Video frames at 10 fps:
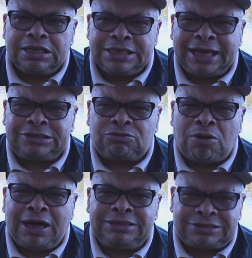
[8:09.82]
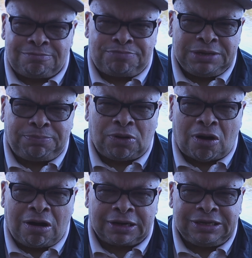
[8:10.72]
That's why some people
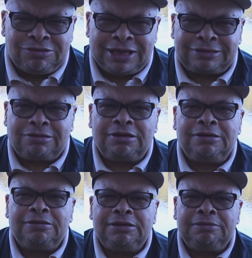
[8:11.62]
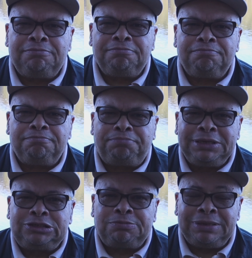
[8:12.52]
argue that
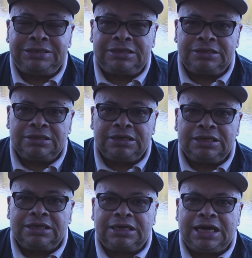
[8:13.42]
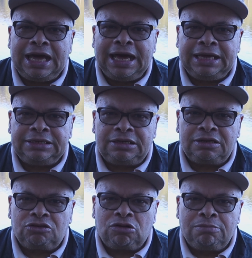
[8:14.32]
impeachment and
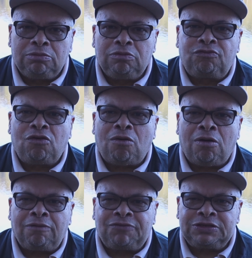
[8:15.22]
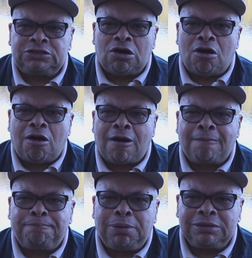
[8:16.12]
removal from office are
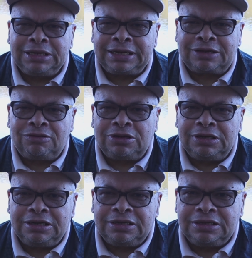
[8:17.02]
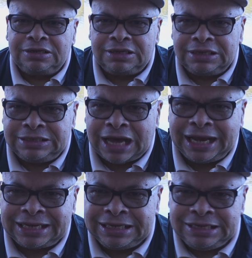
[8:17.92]
political,
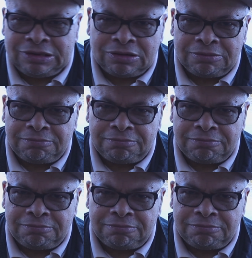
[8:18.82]
not legal.